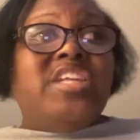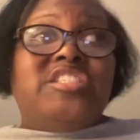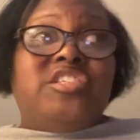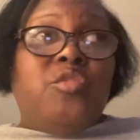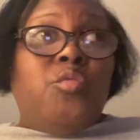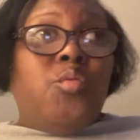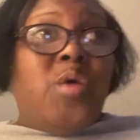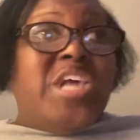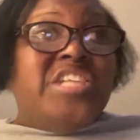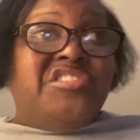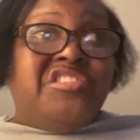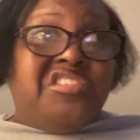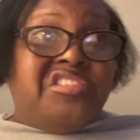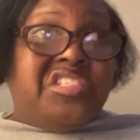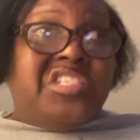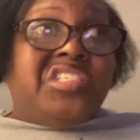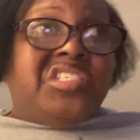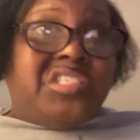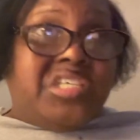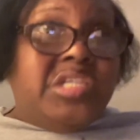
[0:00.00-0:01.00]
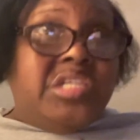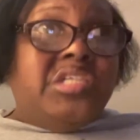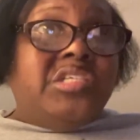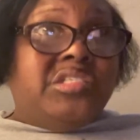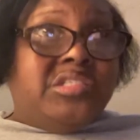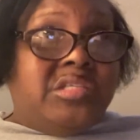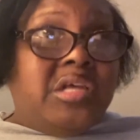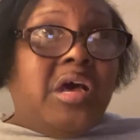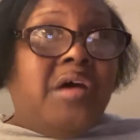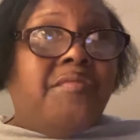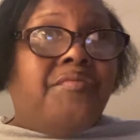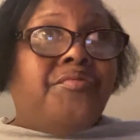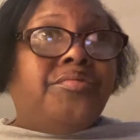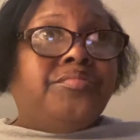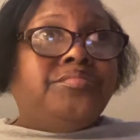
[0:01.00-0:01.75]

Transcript: the wages of sin is death.